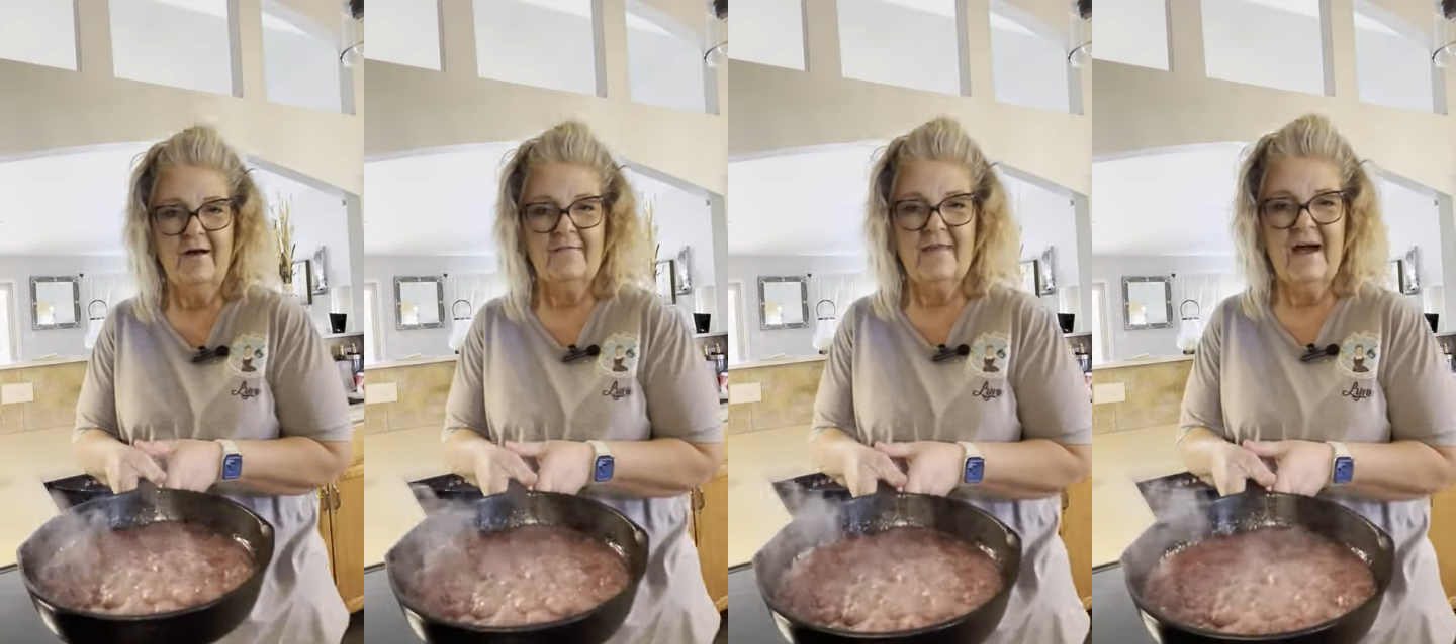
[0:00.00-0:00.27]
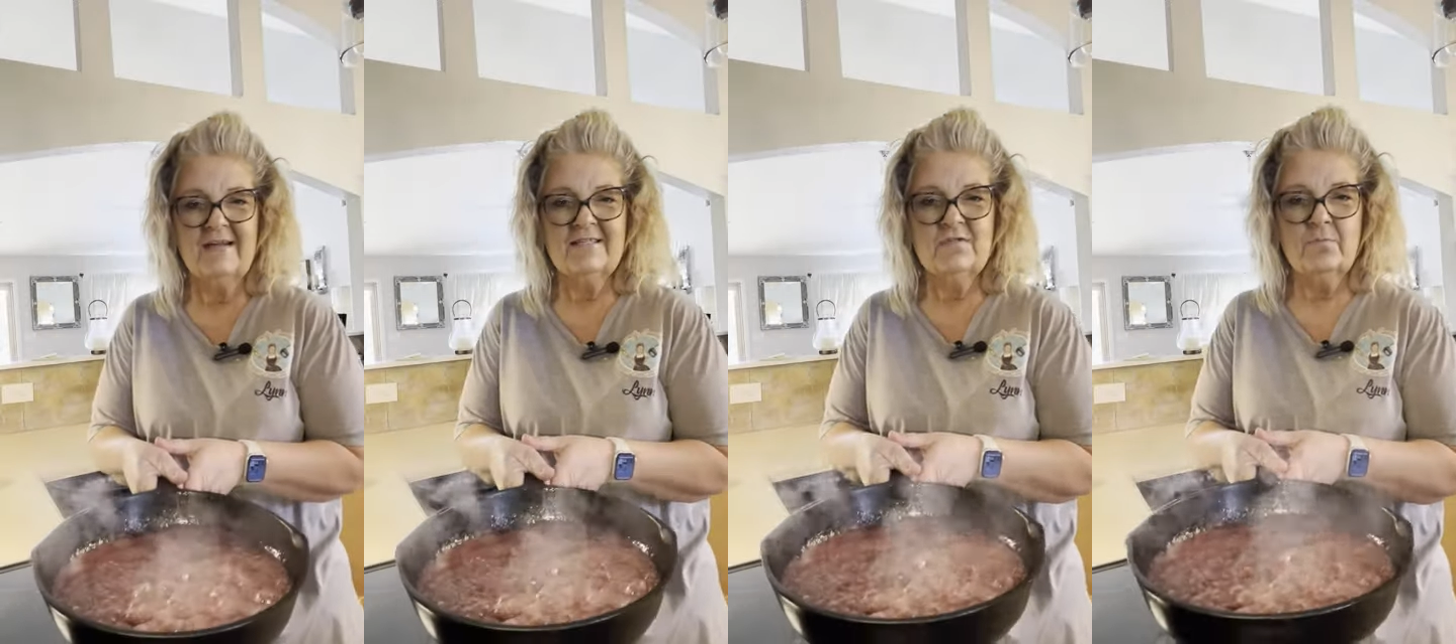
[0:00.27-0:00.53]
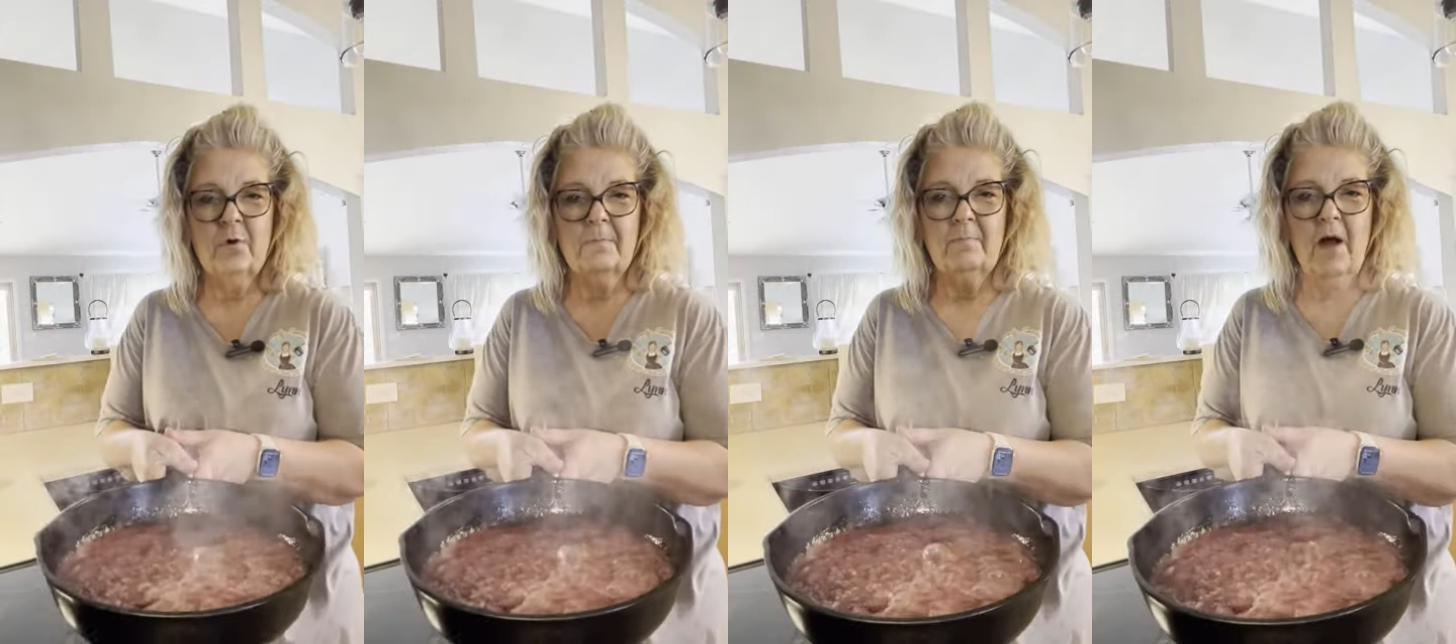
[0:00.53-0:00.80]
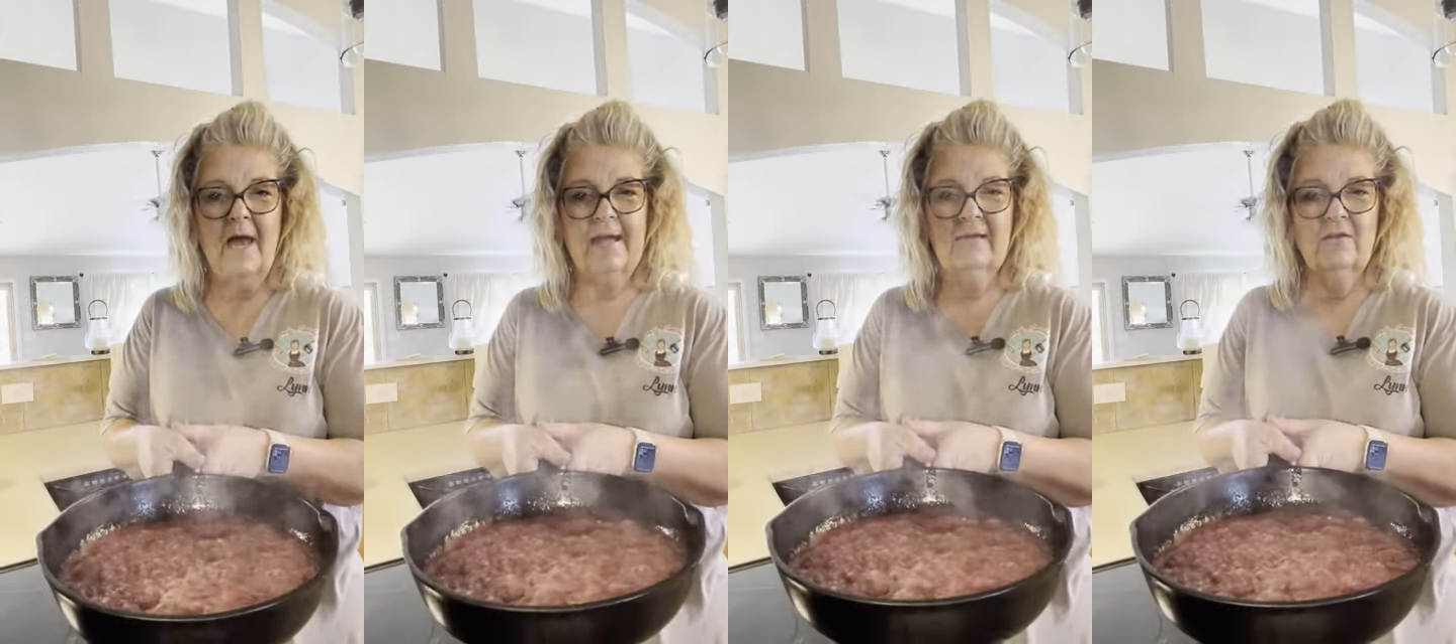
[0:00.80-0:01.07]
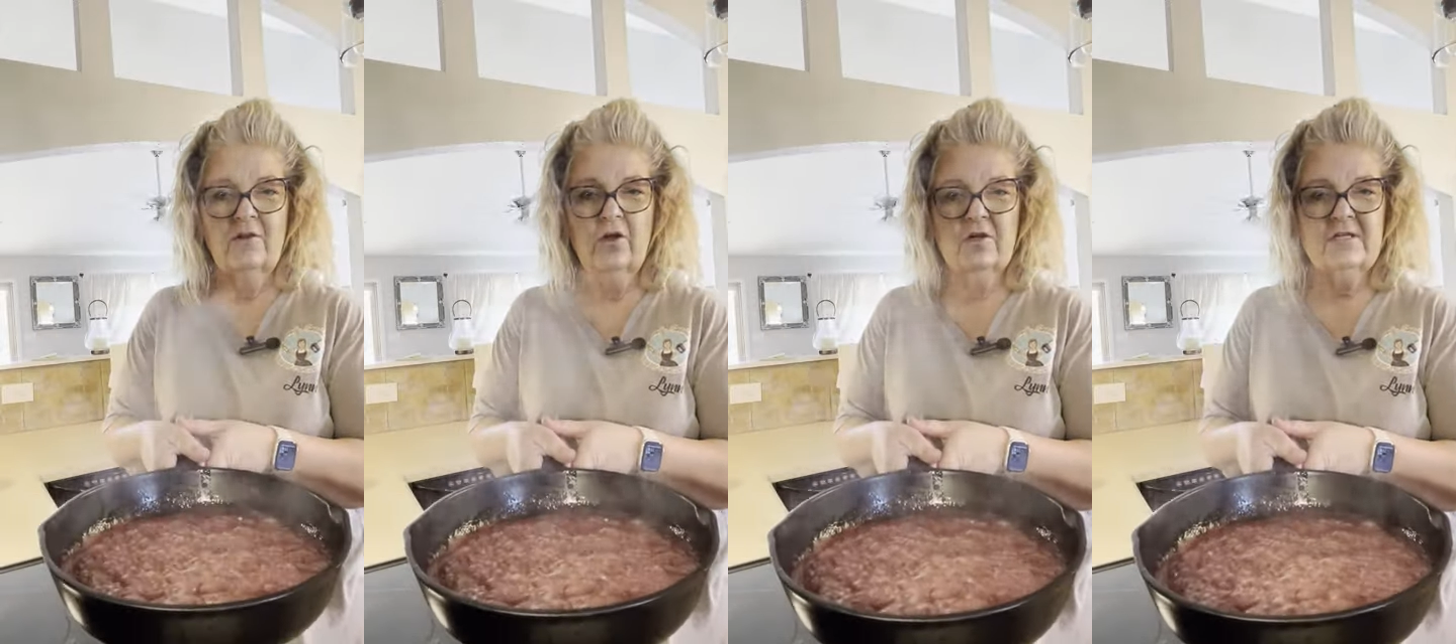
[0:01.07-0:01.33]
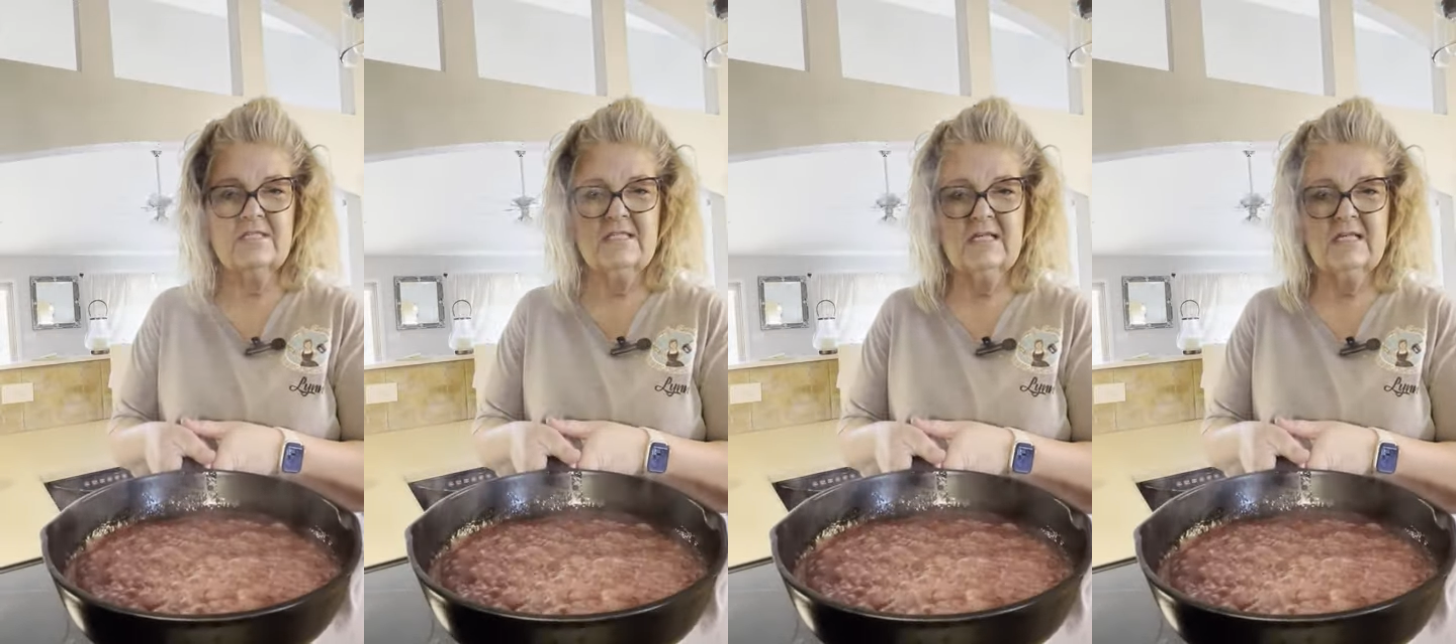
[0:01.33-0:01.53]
That's what mine looks